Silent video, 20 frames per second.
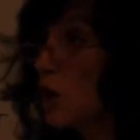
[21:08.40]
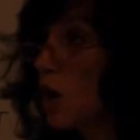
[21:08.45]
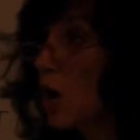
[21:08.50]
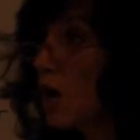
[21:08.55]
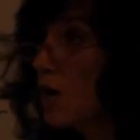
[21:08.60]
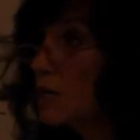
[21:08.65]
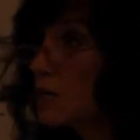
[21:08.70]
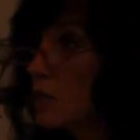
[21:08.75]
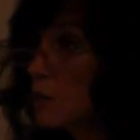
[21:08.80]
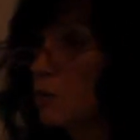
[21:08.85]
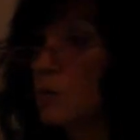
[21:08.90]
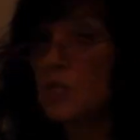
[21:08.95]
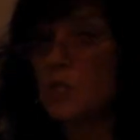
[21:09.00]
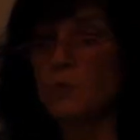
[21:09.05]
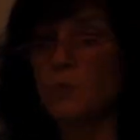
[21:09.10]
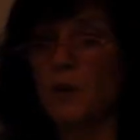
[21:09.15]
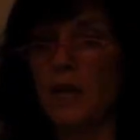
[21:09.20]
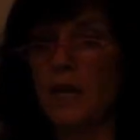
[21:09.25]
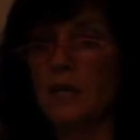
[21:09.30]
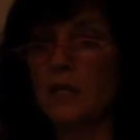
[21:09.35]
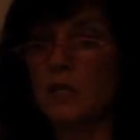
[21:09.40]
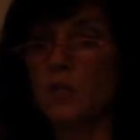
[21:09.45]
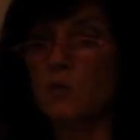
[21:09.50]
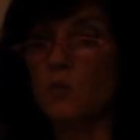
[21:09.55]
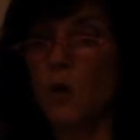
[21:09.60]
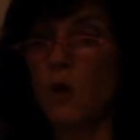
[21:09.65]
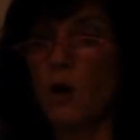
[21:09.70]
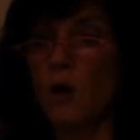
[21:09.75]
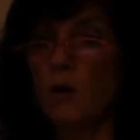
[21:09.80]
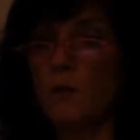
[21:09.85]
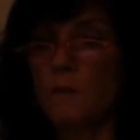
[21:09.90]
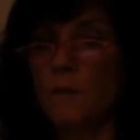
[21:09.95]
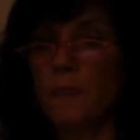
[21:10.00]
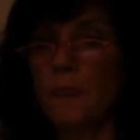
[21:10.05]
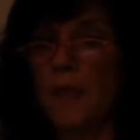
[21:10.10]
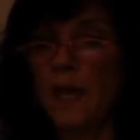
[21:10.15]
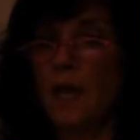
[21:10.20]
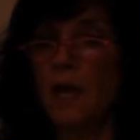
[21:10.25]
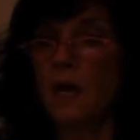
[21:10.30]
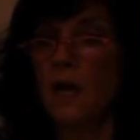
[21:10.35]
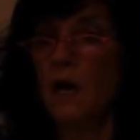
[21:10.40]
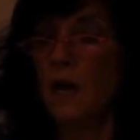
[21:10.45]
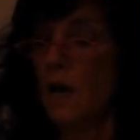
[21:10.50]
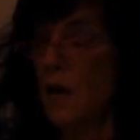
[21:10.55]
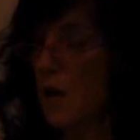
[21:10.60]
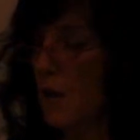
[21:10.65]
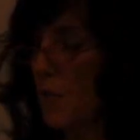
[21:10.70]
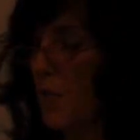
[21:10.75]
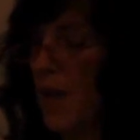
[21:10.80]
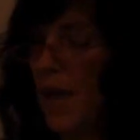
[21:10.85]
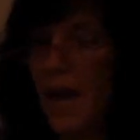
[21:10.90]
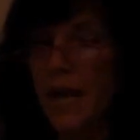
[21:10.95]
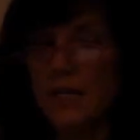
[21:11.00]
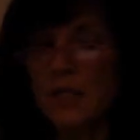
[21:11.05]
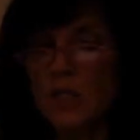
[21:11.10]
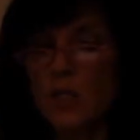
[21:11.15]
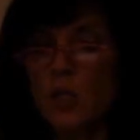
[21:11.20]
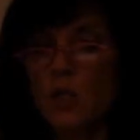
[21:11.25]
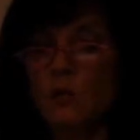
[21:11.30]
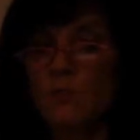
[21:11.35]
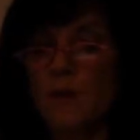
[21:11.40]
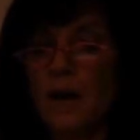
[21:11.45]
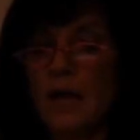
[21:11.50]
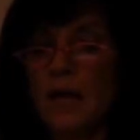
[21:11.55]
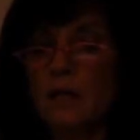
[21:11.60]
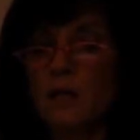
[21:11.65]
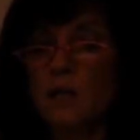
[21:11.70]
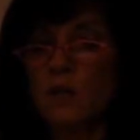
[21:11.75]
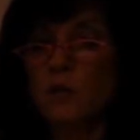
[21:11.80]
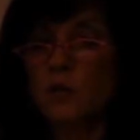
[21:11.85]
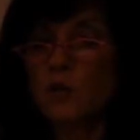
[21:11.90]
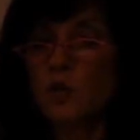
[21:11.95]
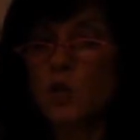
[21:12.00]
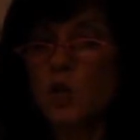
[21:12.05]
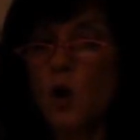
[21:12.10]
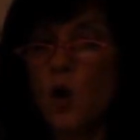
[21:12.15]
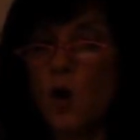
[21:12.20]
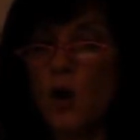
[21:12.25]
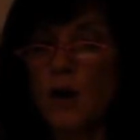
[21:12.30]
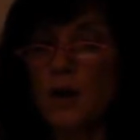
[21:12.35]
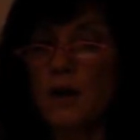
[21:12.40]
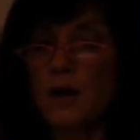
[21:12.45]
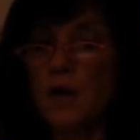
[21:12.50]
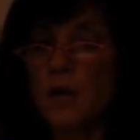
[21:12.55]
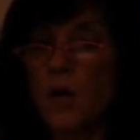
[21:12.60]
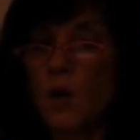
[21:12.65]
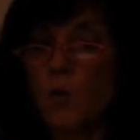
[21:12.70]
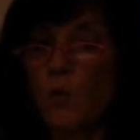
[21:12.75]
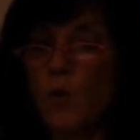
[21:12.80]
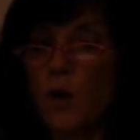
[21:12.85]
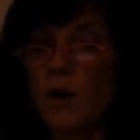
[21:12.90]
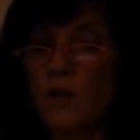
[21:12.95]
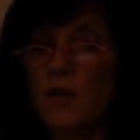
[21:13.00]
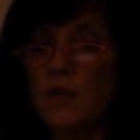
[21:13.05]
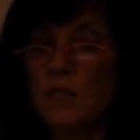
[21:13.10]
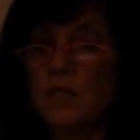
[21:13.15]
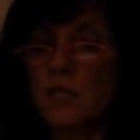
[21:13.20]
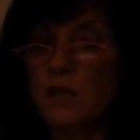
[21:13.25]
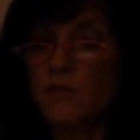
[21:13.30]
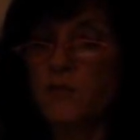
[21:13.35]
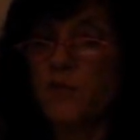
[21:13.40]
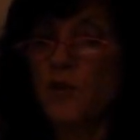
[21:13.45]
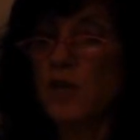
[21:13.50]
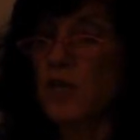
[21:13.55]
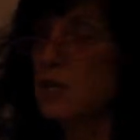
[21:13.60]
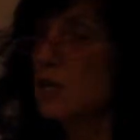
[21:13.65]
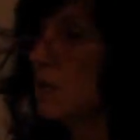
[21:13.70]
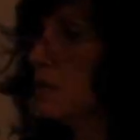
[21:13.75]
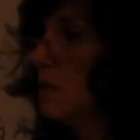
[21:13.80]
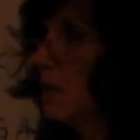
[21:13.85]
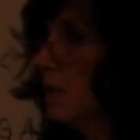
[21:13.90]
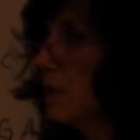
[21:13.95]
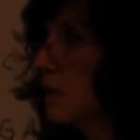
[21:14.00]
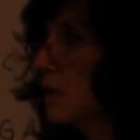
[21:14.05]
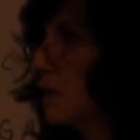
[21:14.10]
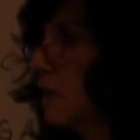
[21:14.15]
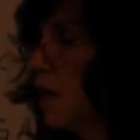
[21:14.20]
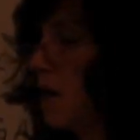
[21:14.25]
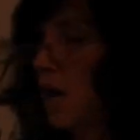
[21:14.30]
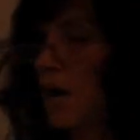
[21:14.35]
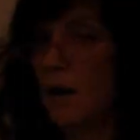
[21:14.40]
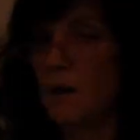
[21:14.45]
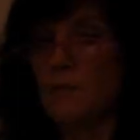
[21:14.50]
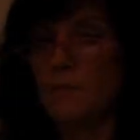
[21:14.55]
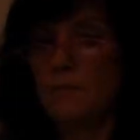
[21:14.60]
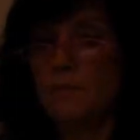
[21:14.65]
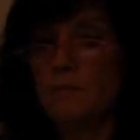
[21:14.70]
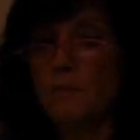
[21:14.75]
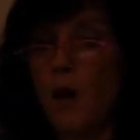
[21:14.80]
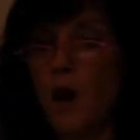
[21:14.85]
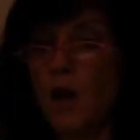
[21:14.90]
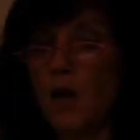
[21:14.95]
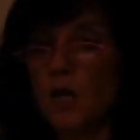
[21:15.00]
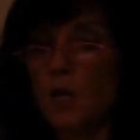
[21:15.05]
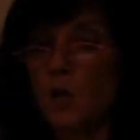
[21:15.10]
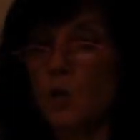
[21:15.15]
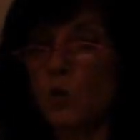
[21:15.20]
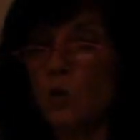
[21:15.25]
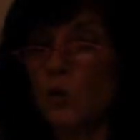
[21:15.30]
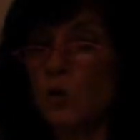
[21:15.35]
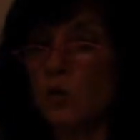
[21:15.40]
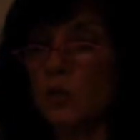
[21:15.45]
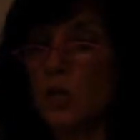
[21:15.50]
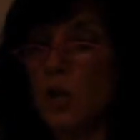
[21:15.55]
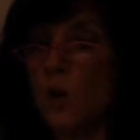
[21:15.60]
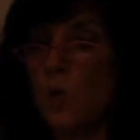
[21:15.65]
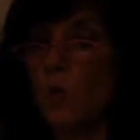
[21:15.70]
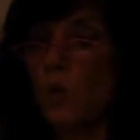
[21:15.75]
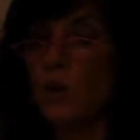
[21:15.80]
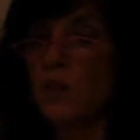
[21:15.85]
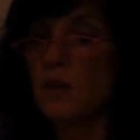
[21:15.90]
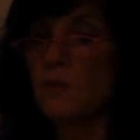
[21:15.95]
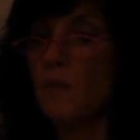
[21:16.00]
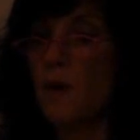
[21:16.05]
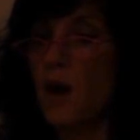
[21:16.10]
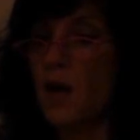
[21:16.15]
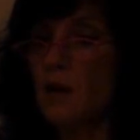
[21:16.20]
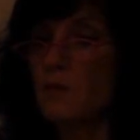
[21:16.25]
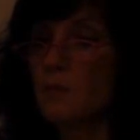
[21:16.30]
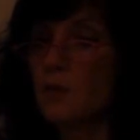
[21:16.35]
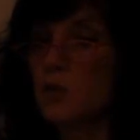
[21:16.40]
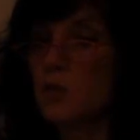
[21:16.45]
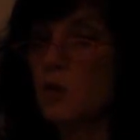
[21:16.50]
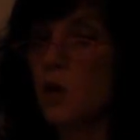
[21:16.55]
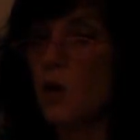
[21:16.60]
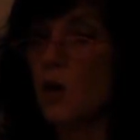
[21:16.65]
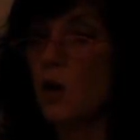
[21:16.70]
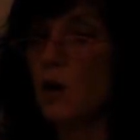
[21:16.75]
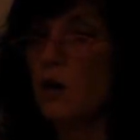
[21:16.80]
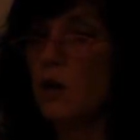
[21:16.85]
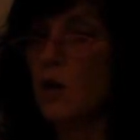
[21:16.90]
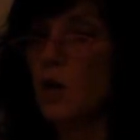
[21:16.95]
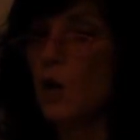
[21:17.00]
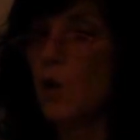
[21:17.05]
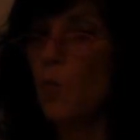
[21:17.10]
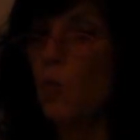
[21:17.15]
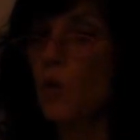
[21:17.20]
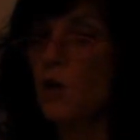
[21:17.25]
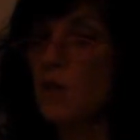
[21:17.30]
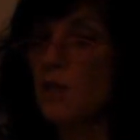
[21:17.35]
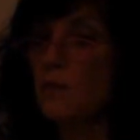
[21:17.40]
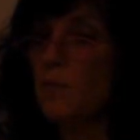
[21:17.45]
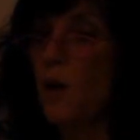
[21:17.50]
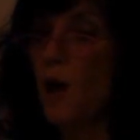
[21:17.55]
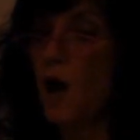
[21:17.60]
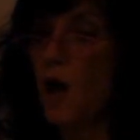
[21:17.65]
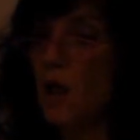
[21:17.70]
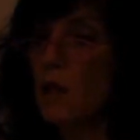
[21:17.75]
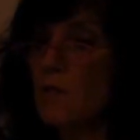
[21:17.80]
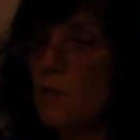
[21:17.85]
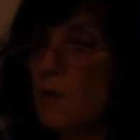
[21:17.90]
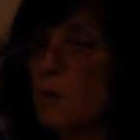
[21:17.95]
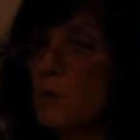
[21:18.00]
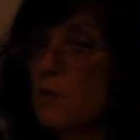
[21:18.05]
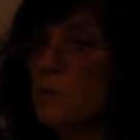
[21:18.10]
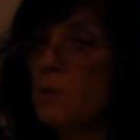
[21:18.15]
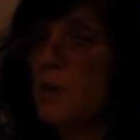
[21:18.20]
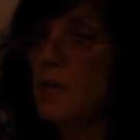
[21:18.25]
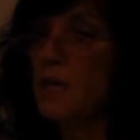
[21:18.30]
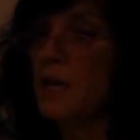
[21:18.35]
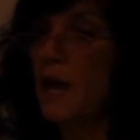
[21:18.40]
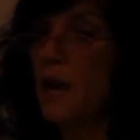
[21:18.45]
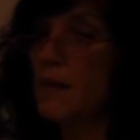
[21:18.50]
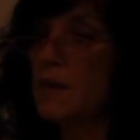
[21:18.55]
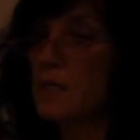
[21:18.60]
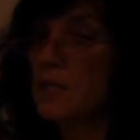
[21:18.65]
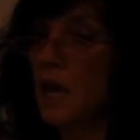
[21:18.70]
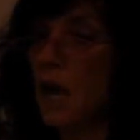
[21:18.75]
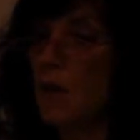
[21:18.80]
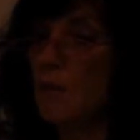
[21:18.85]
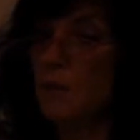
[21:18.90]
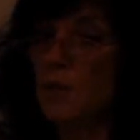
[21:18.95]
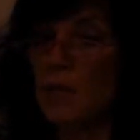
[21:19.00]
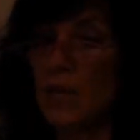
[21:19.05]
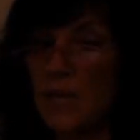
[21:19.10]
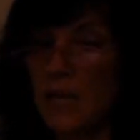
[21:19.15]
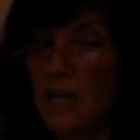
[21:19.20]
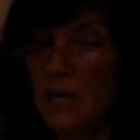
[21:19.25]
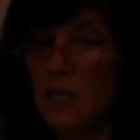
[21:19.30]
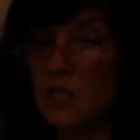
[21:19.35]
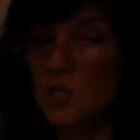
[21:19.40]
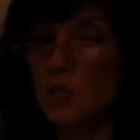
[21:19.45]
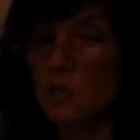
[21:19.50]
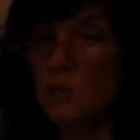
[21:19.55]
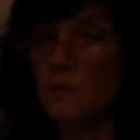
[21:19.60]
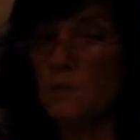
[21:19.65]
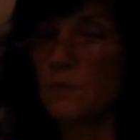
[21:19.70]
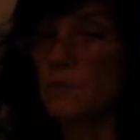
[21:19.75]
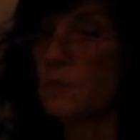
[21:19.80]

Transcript: or not, or which band is wrong? They ask you to make a little chart with the different um, molecules, what the monomers are, what the polymer would be, and the type of linkage.